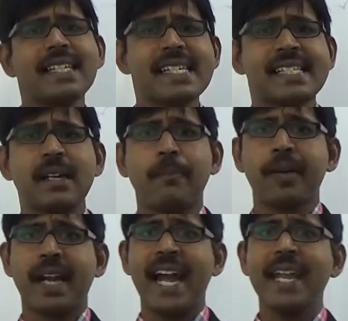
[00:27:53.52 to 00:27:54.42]
is the
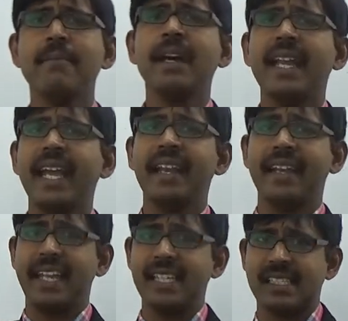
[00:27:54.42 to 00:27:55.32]
primary
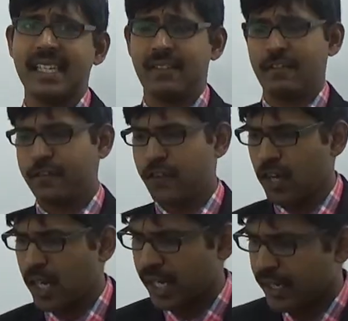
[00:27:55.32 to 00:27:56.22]
reason
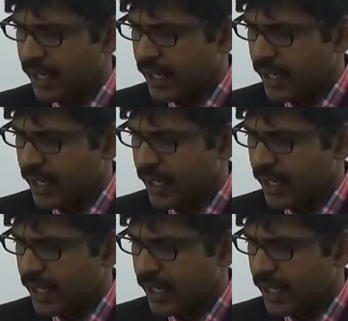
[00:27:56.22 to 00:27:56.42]
for